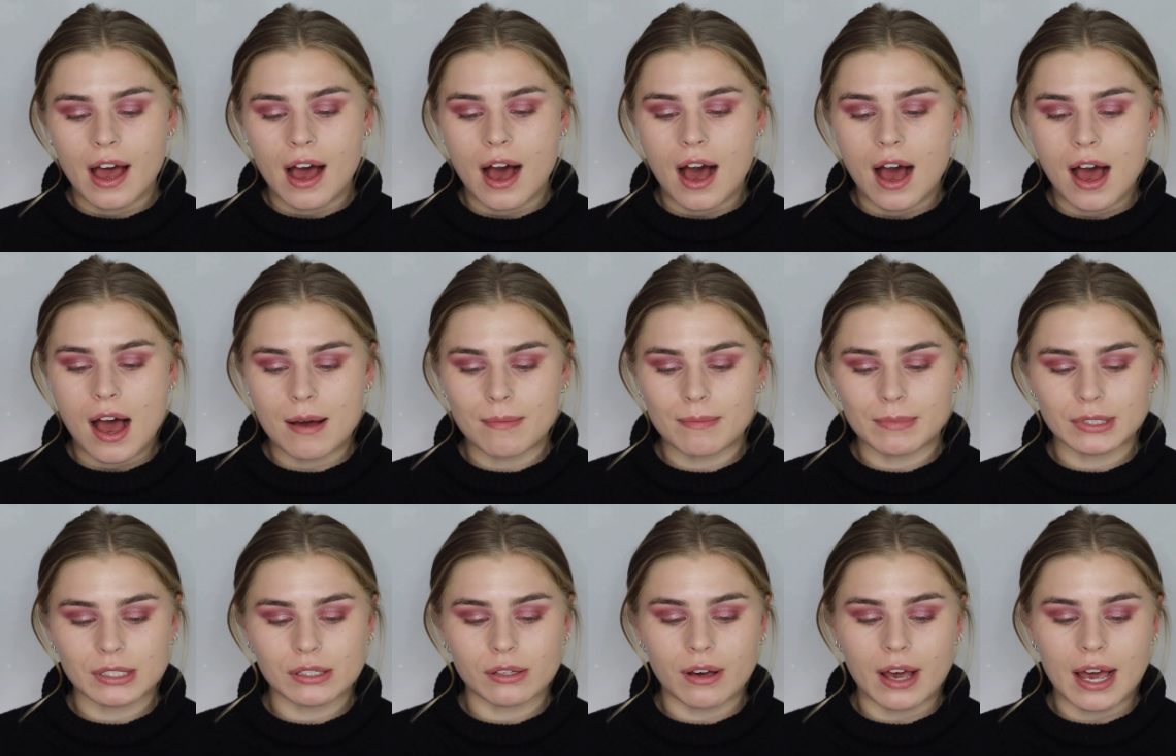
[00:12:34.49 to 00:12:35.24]

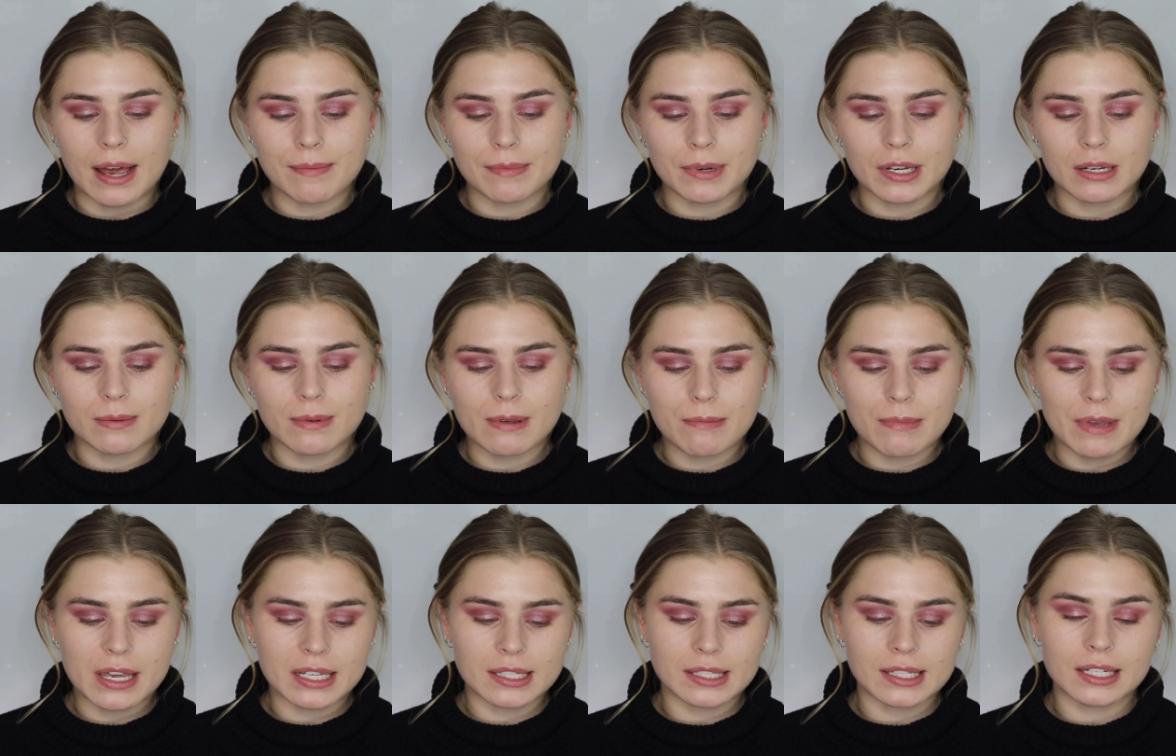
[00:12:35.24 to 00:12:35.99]
So I'm gonna be
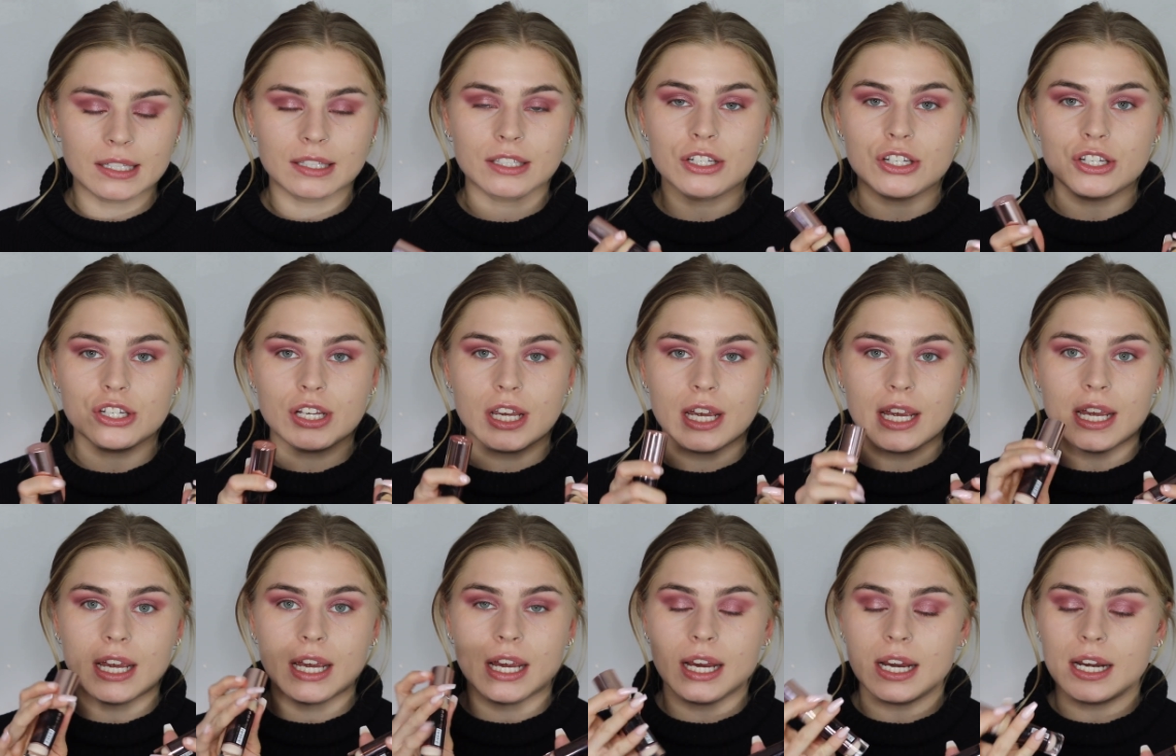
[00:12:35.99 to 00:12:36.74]
mixing the
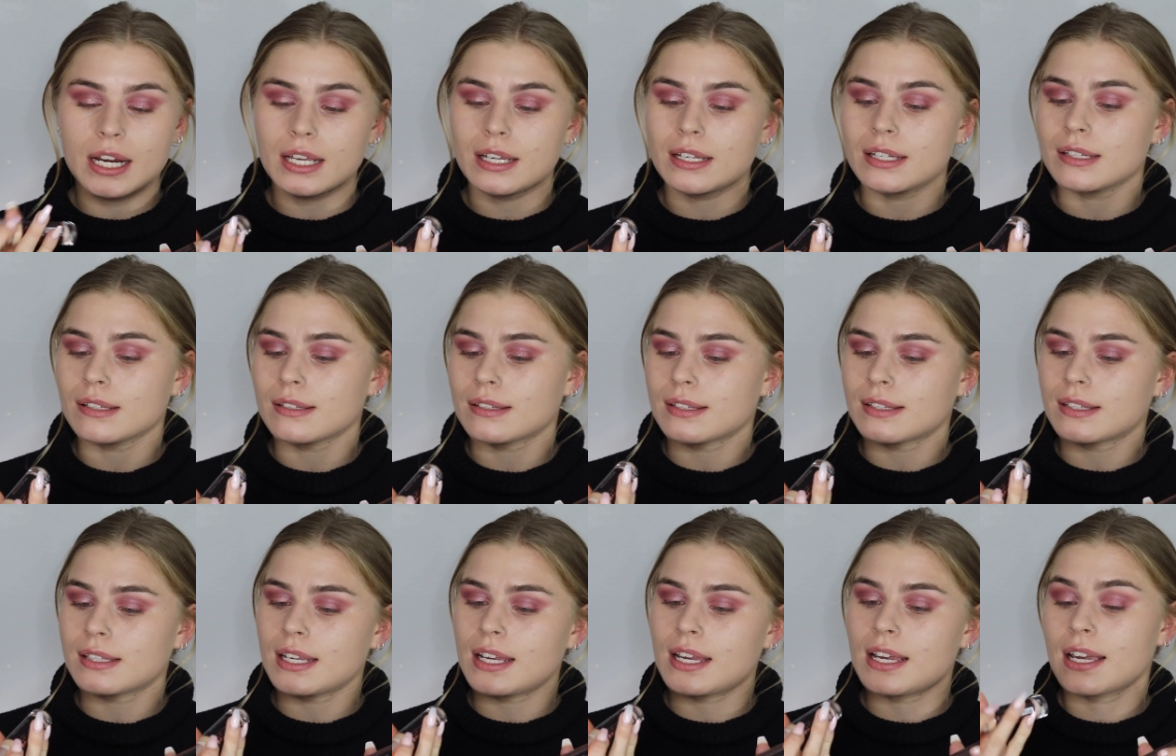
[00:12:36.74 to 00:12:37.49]
shade
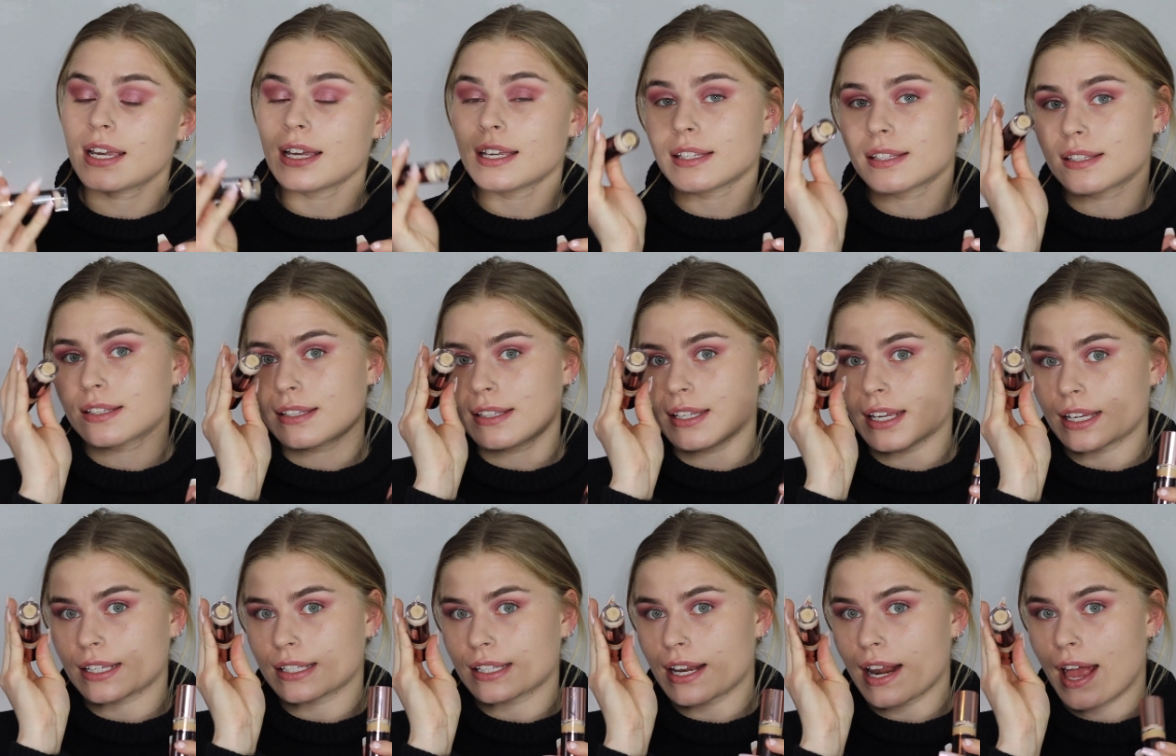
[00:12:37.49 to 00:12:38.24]

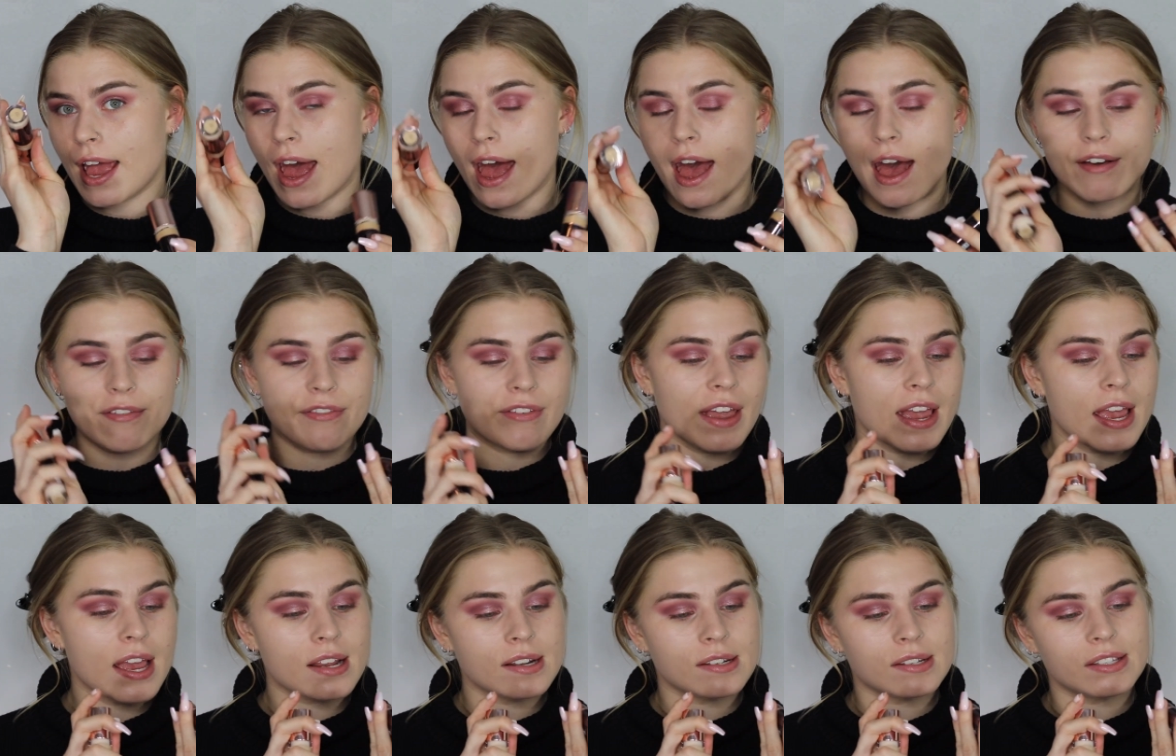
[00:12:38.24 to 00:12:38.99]
C6.5
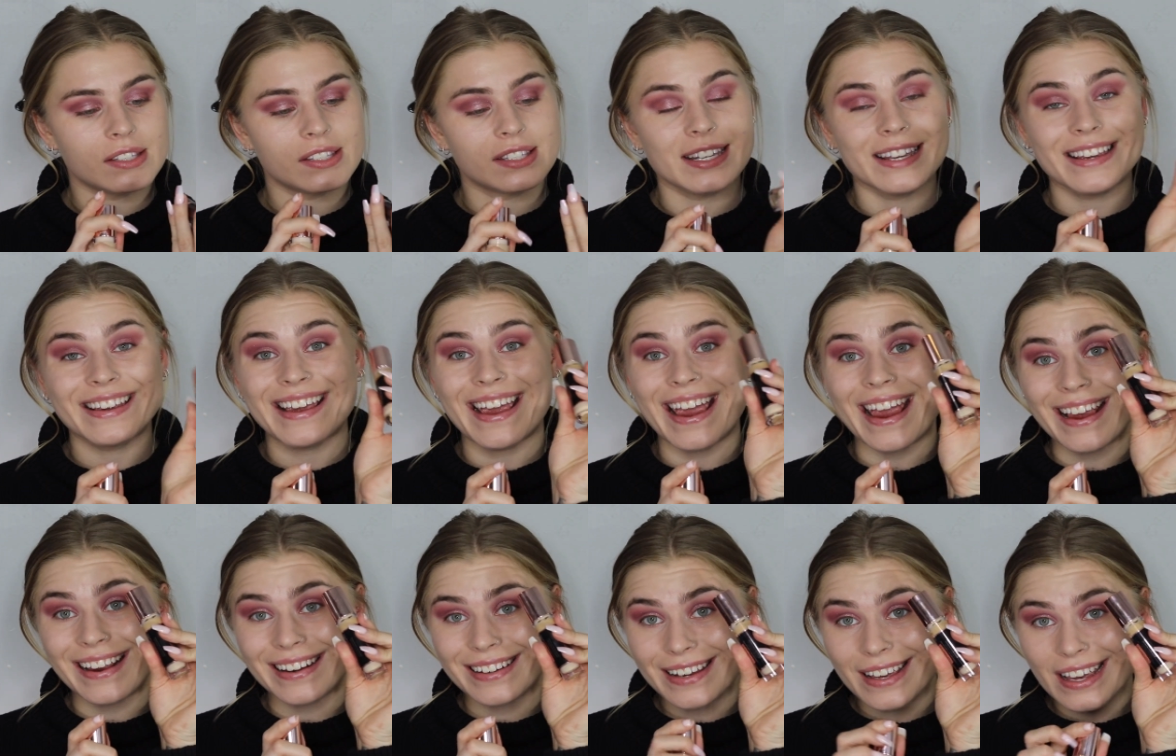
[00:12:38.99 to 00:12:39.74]
and
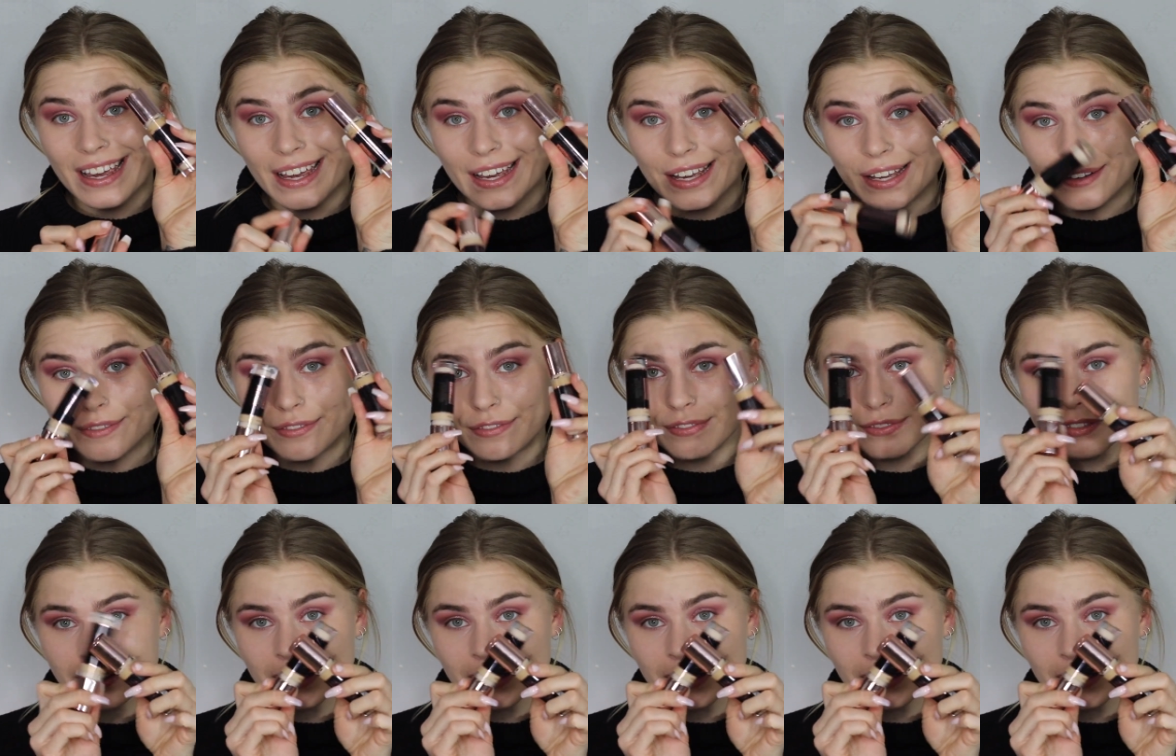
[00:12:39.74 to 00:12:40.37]
C8.5.